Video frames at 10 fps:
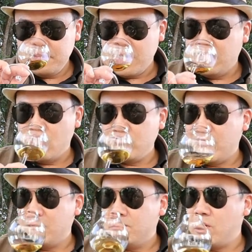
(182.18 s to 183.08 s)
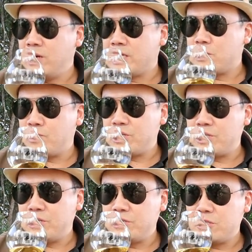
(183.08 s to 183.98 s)
that you don't get in modern
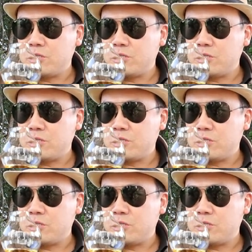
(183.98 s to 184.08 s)
expressions.